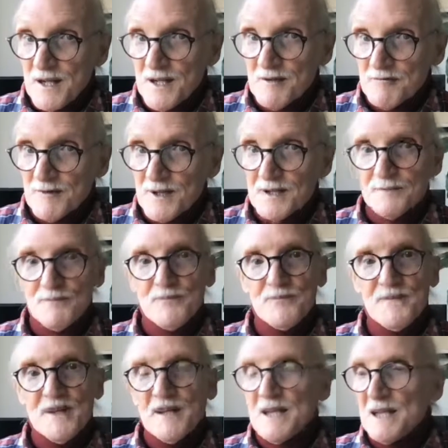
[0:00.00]
air freight.
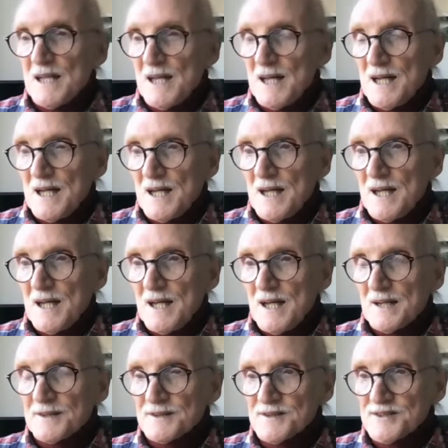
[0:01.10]

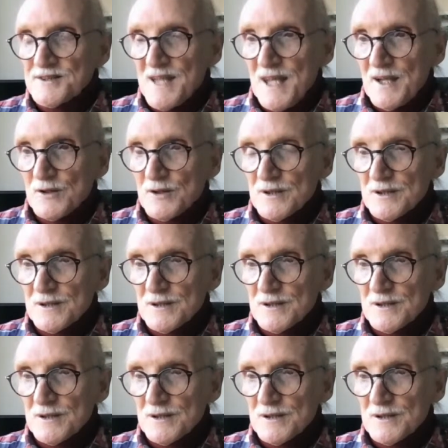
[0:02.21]
And it said,